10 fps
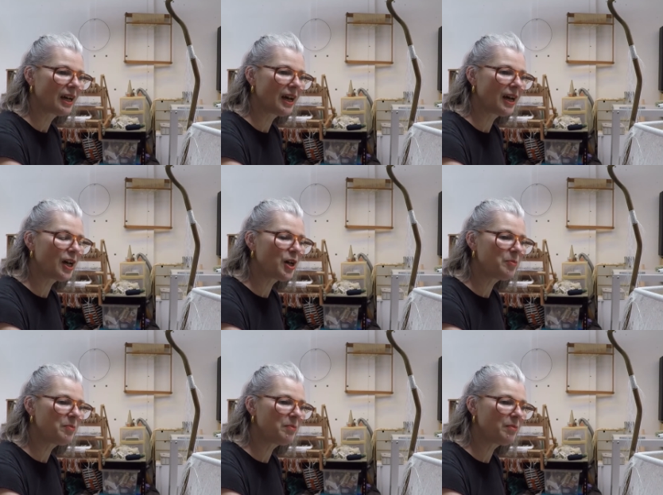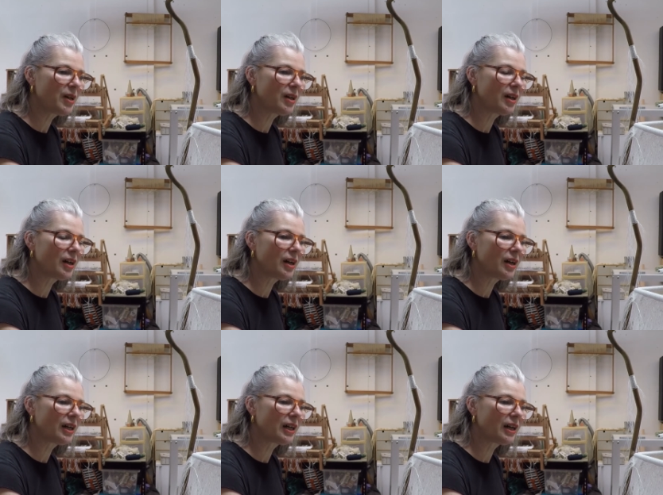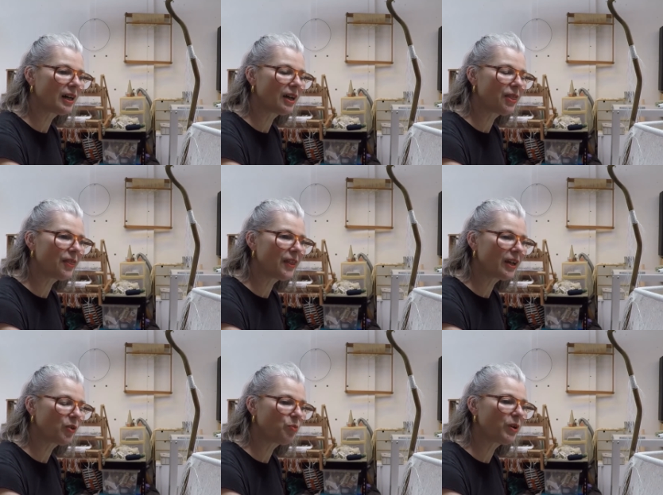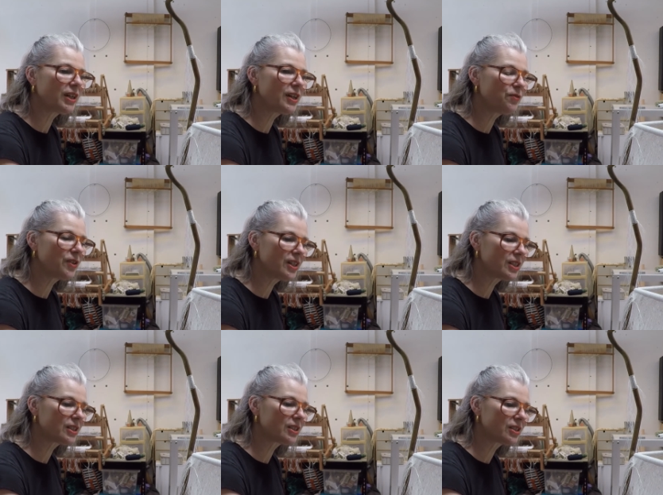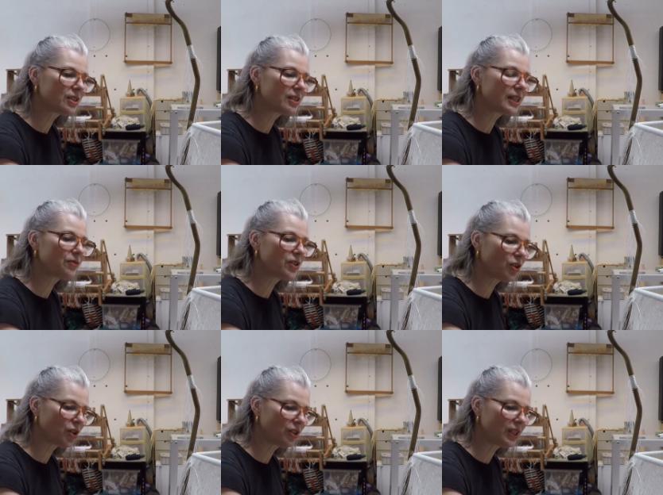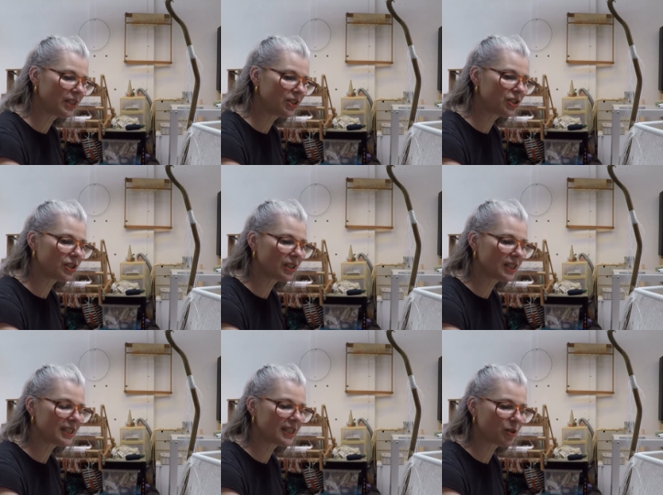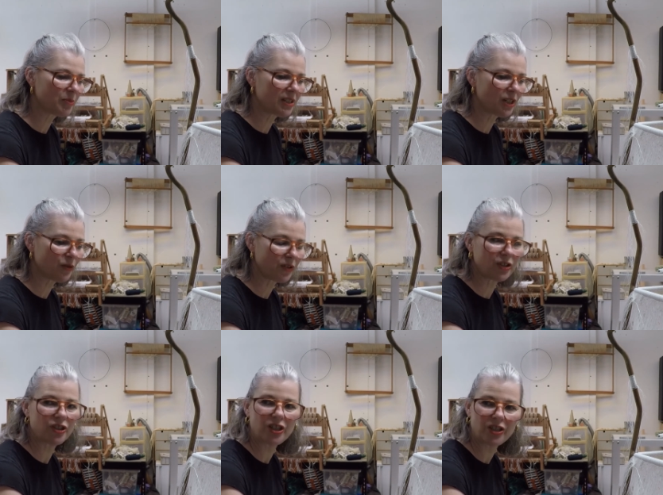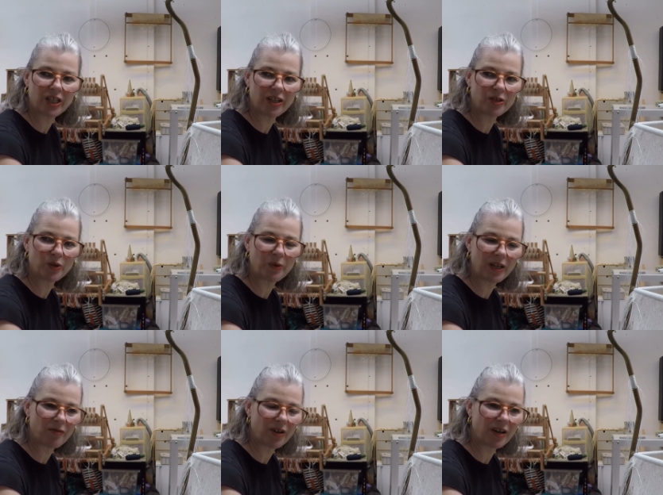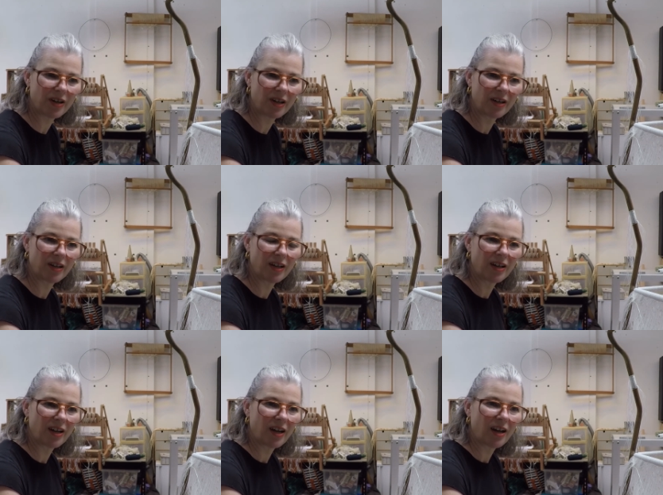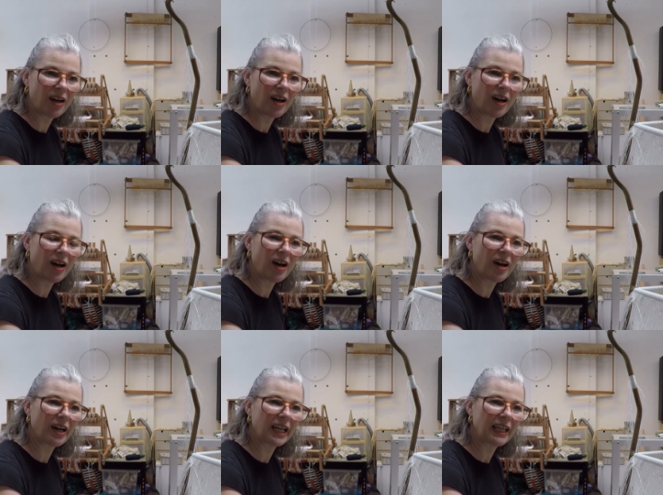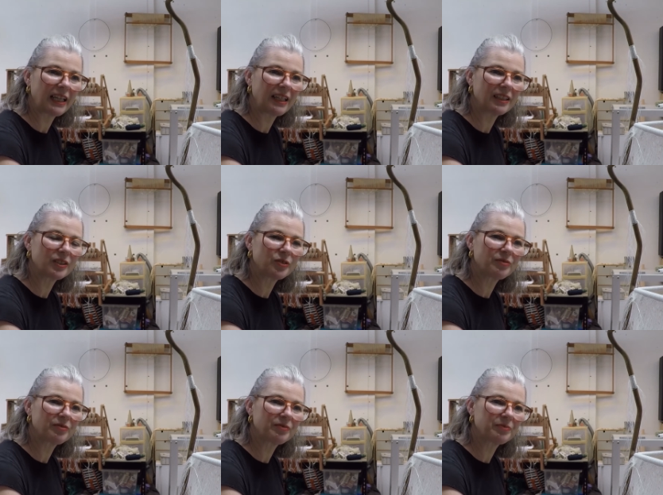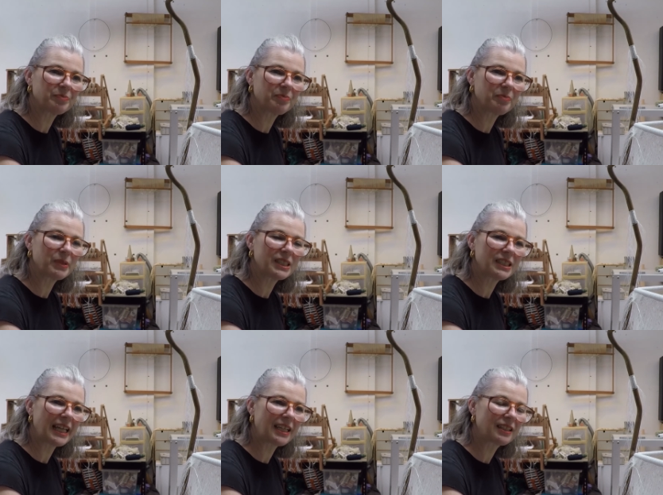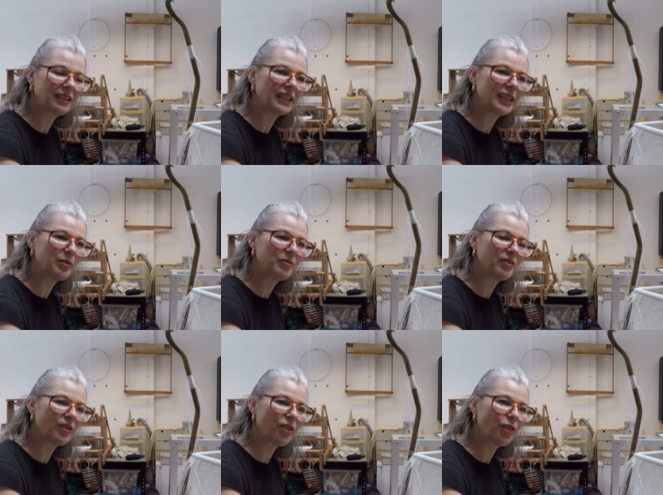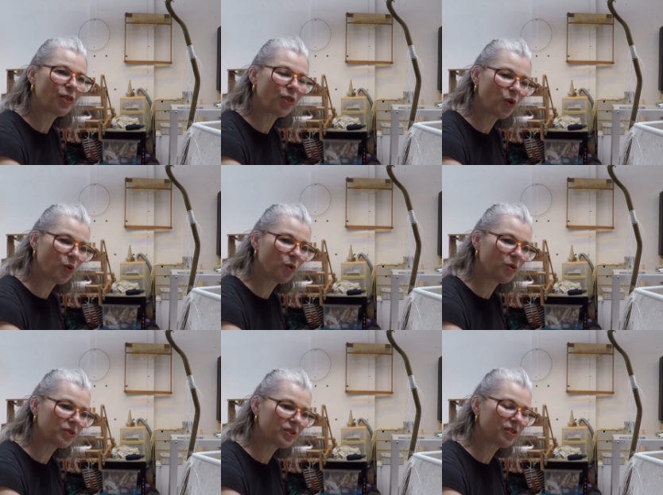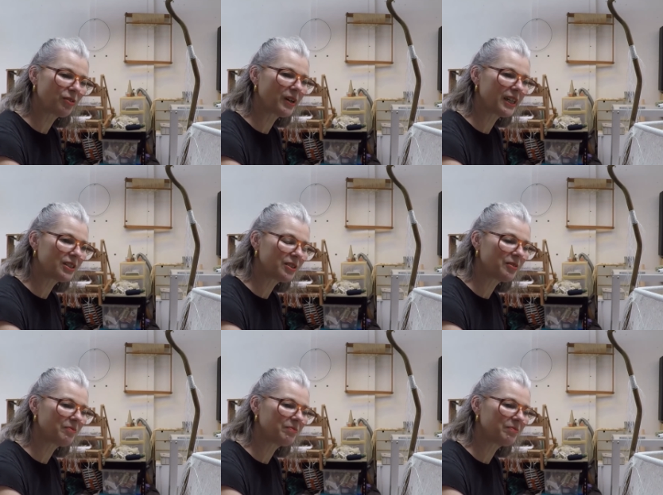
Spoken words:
I think when I first left art college and I set up myself in a studio as a weaver, I mistakenly thought the way to